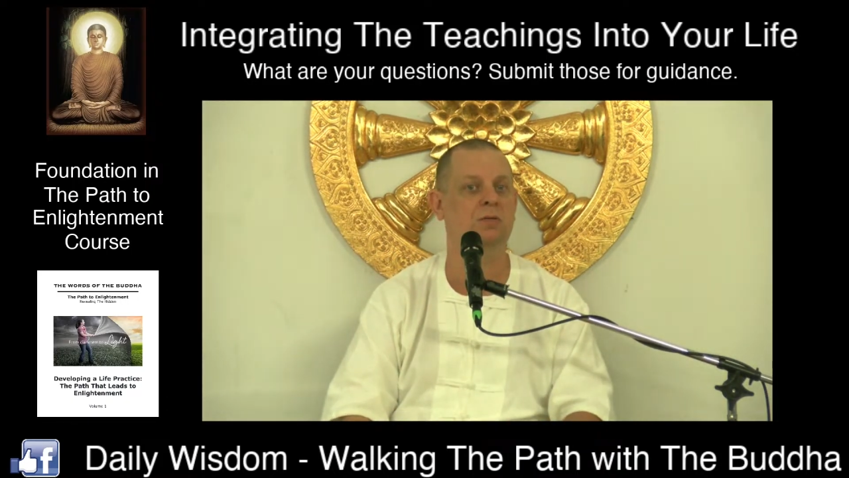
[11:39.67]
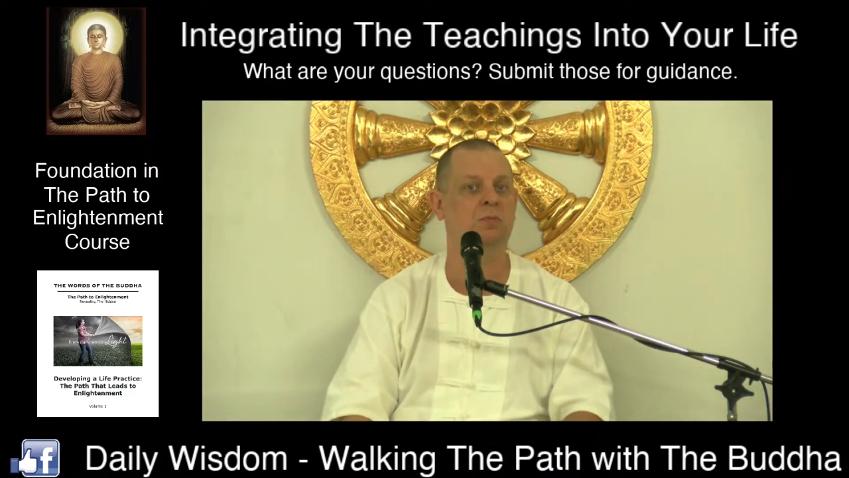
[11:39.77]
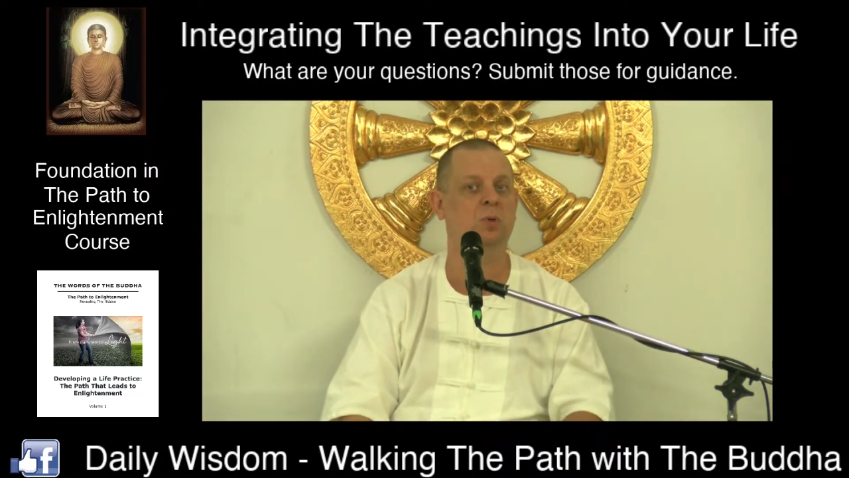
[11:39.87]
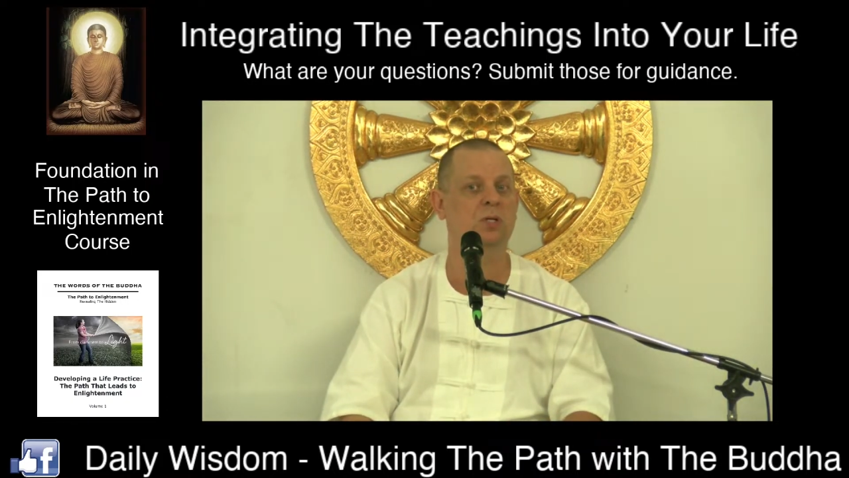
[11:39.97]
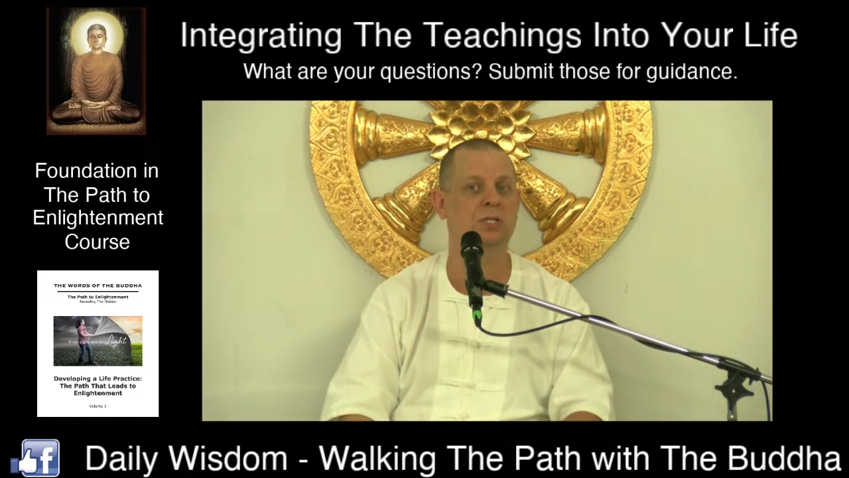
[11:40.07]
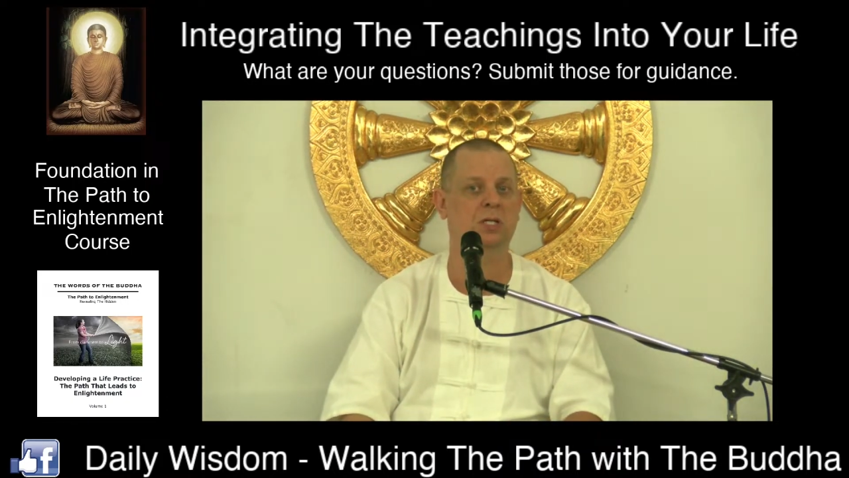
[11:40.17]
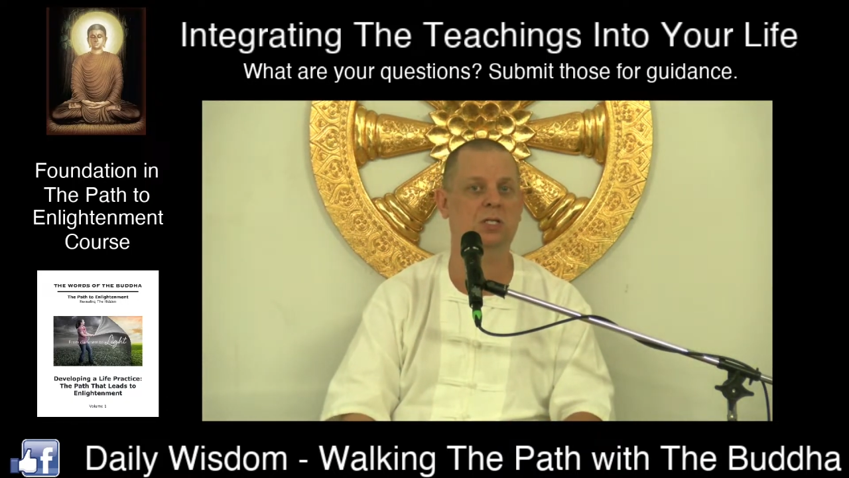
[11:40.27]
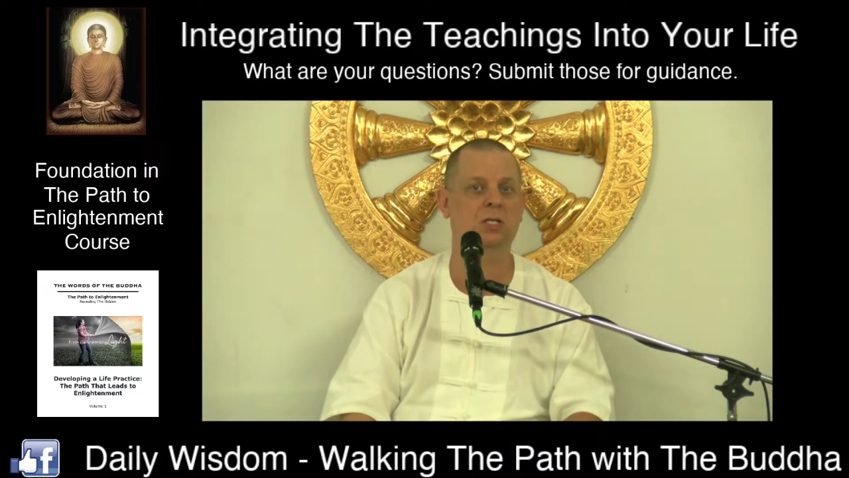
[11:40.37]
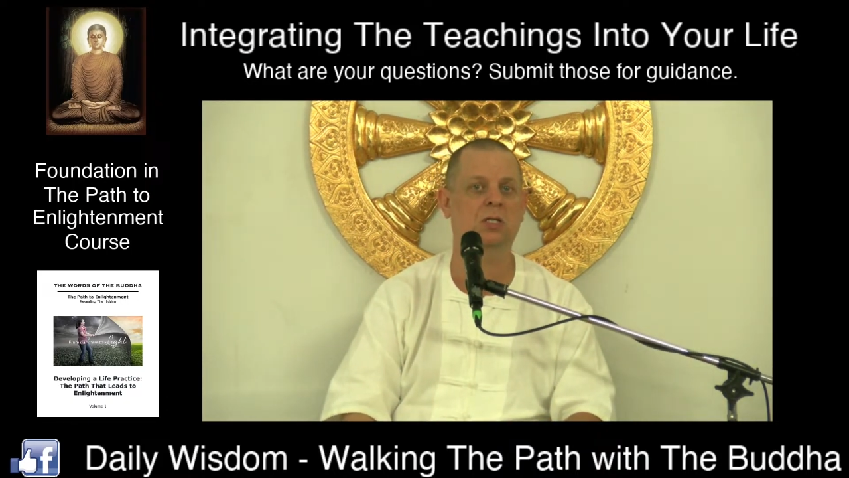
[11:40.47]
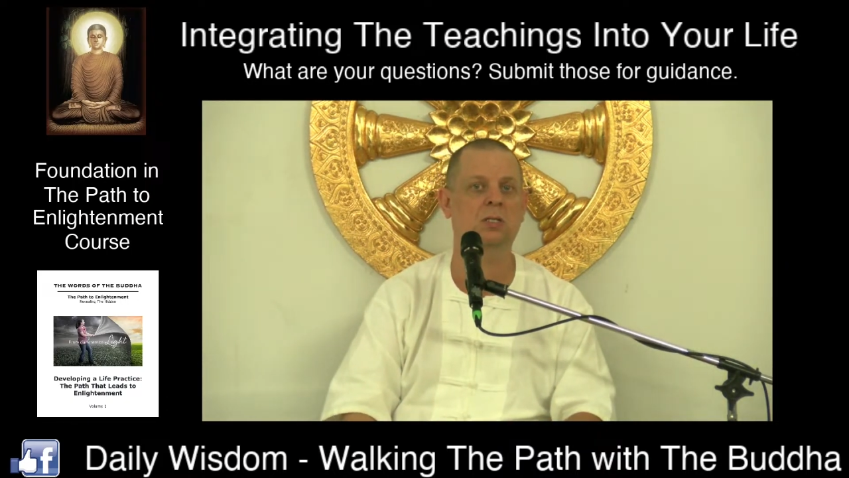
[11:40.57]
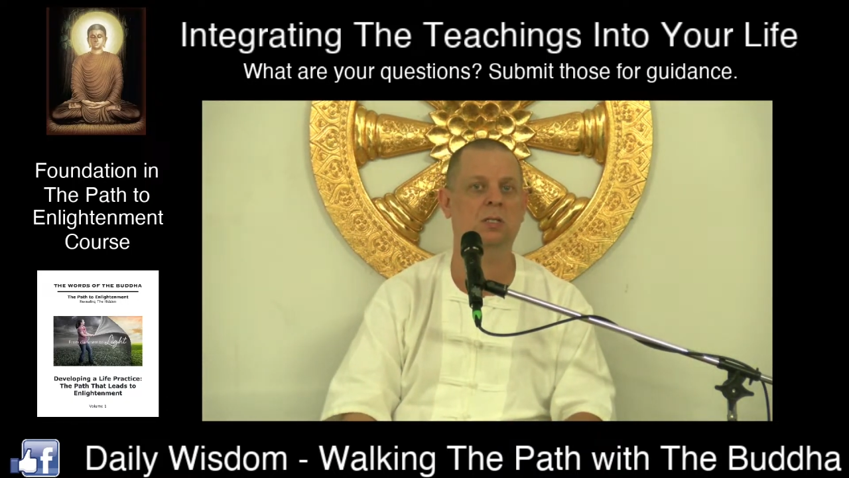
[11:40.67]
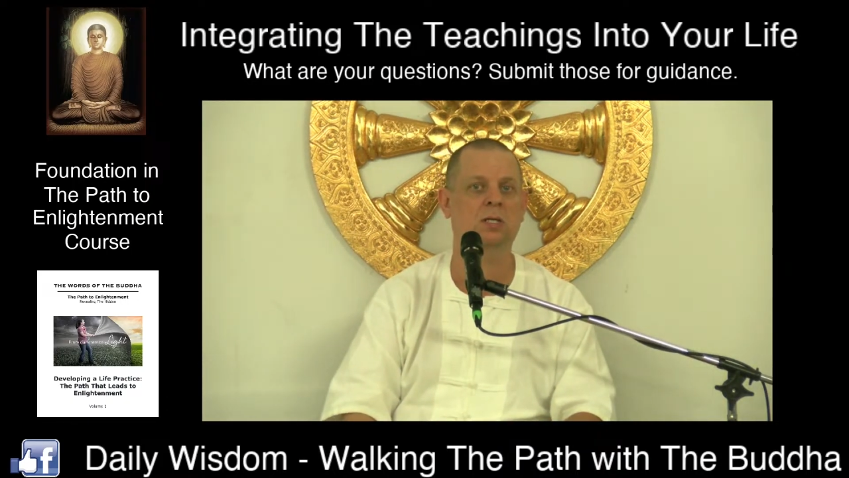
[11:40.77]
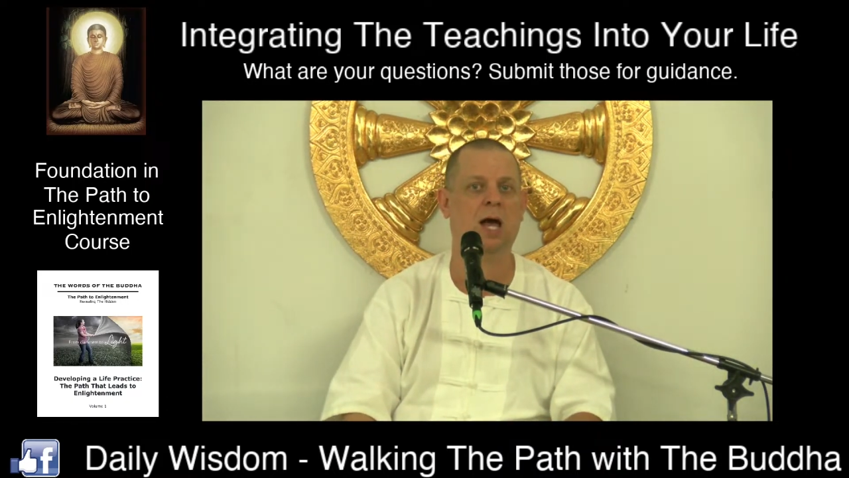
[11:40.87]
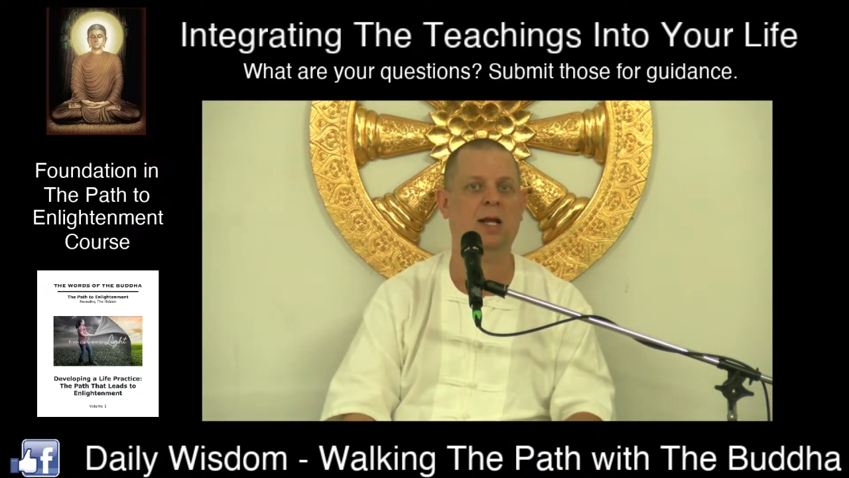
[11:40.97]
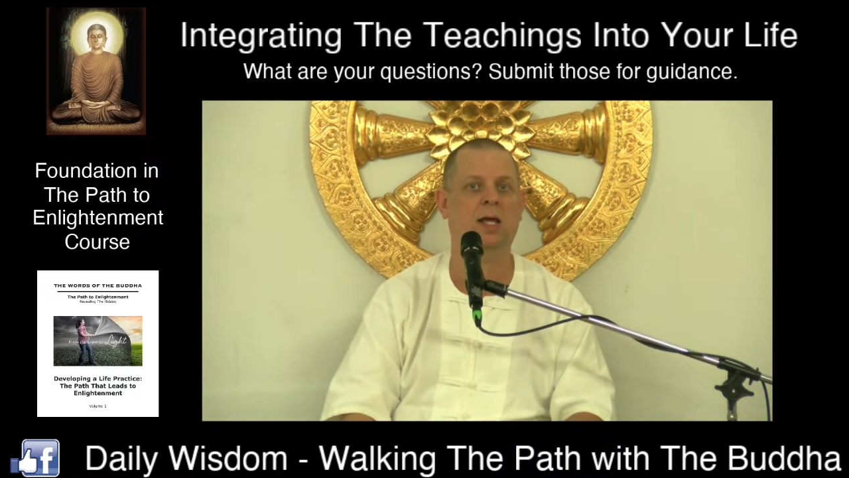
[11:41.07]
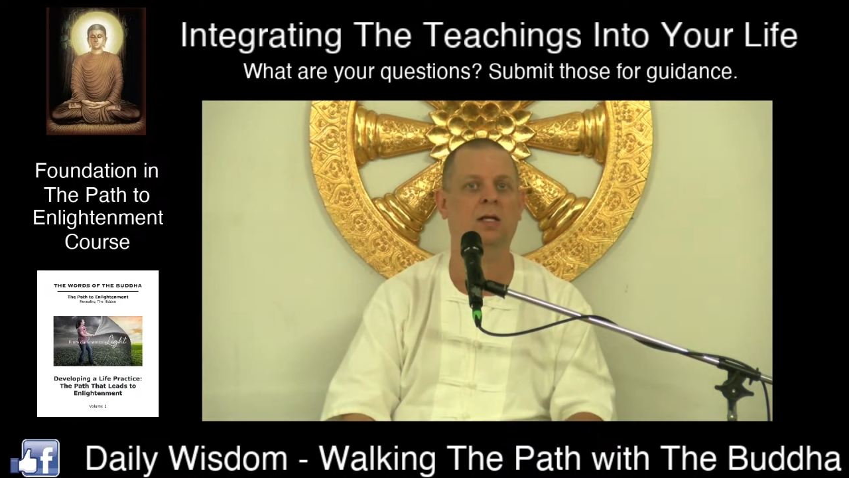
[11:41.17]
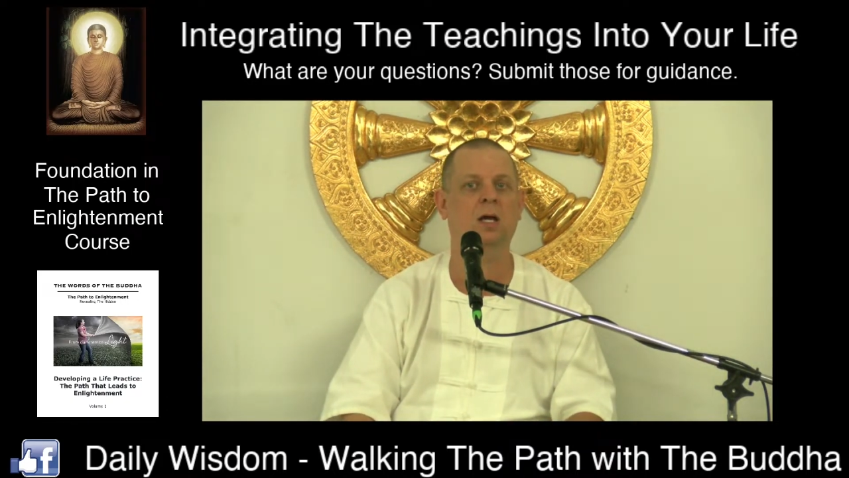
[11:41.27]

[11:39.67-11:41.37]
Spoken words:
of Buddhist teachings in Thailand.